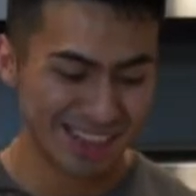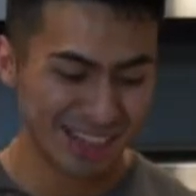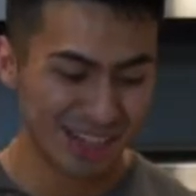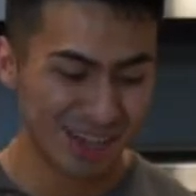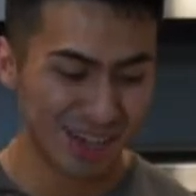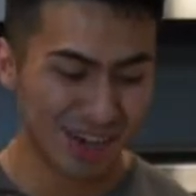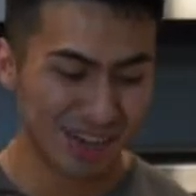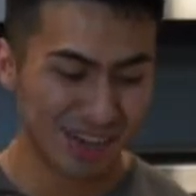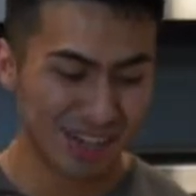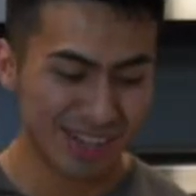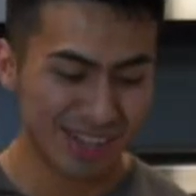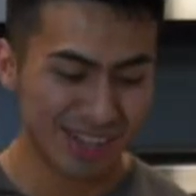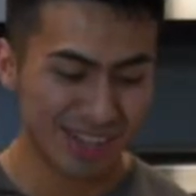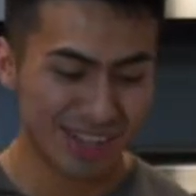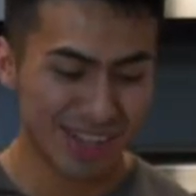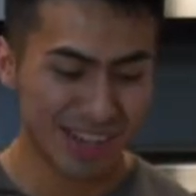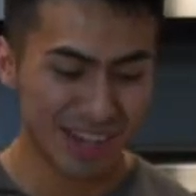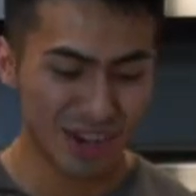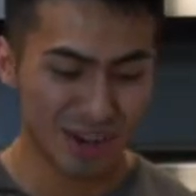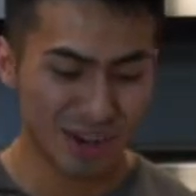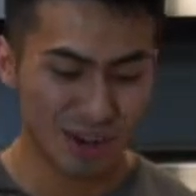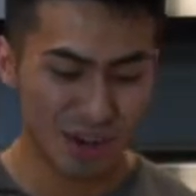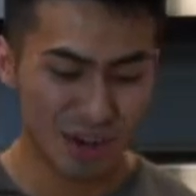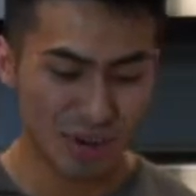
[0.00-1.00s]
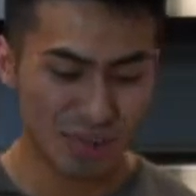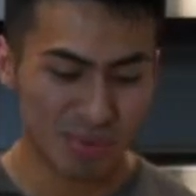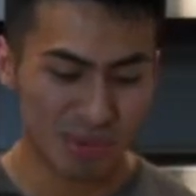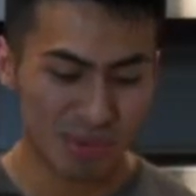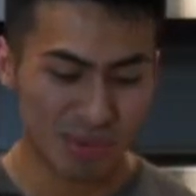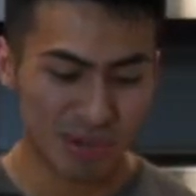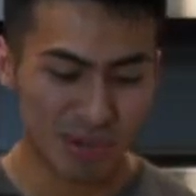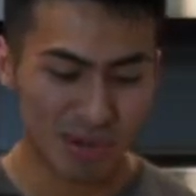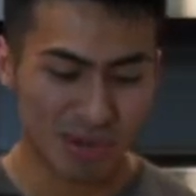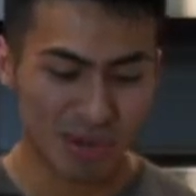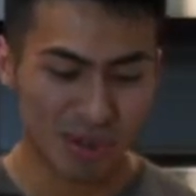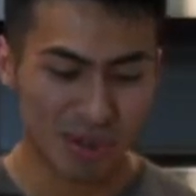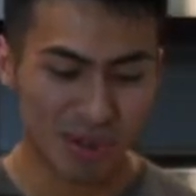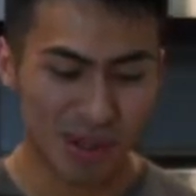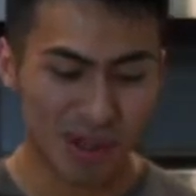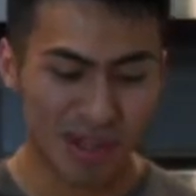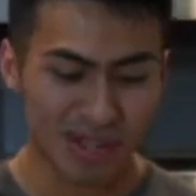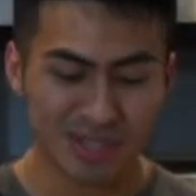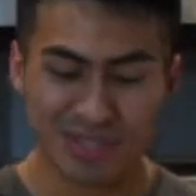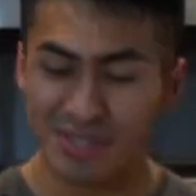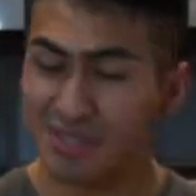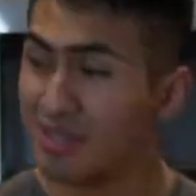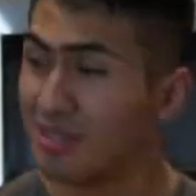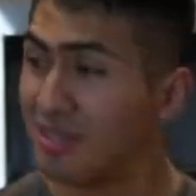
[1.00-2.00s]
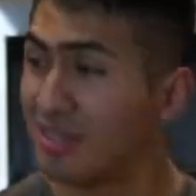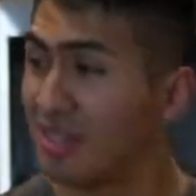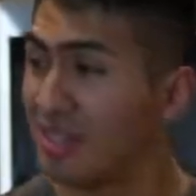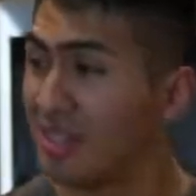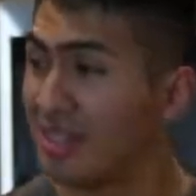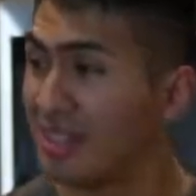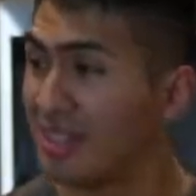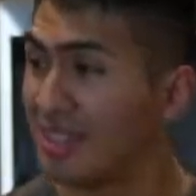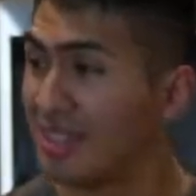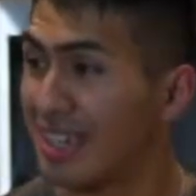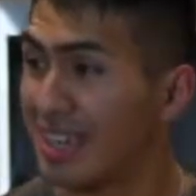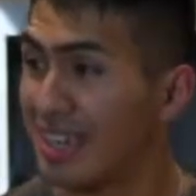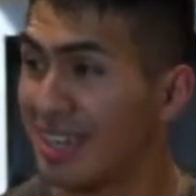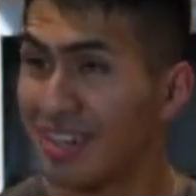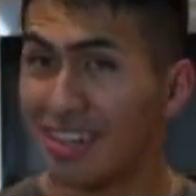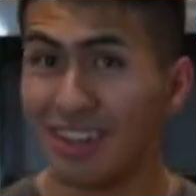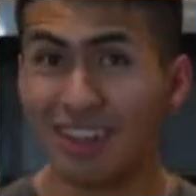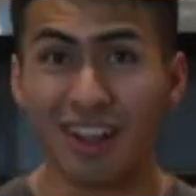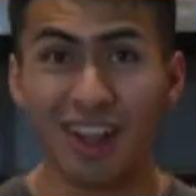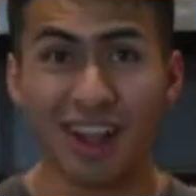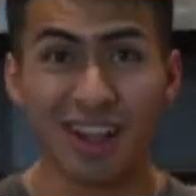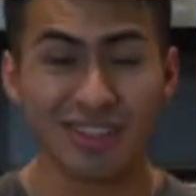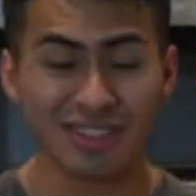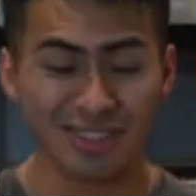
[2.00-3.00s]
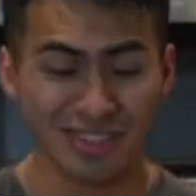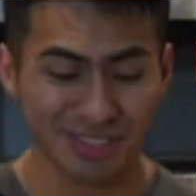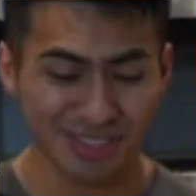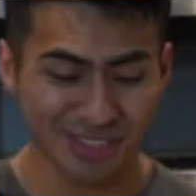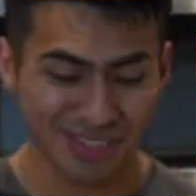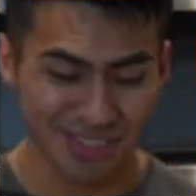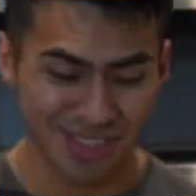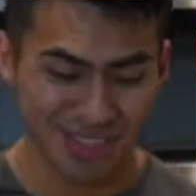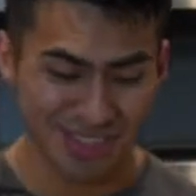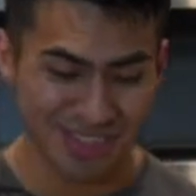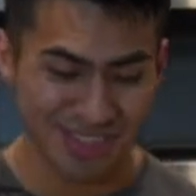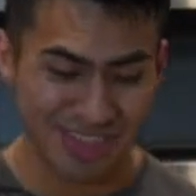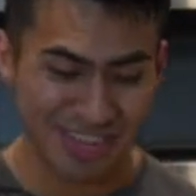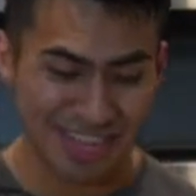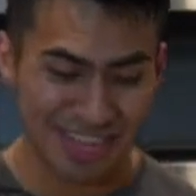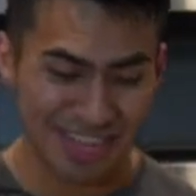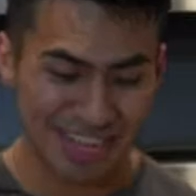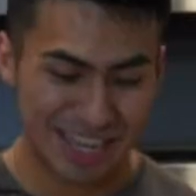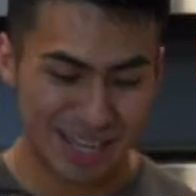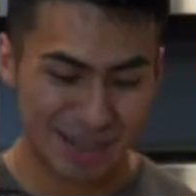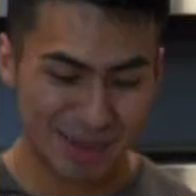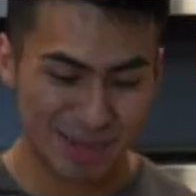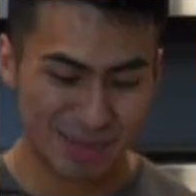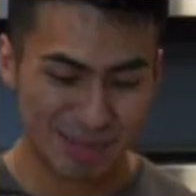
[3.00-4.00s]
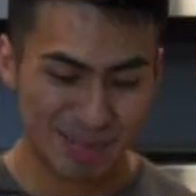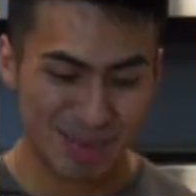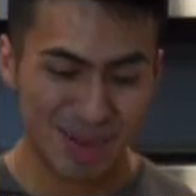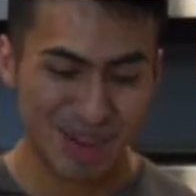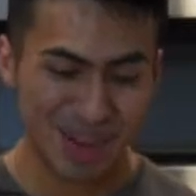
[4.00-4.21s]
garlic and herb colossal is that colossal um,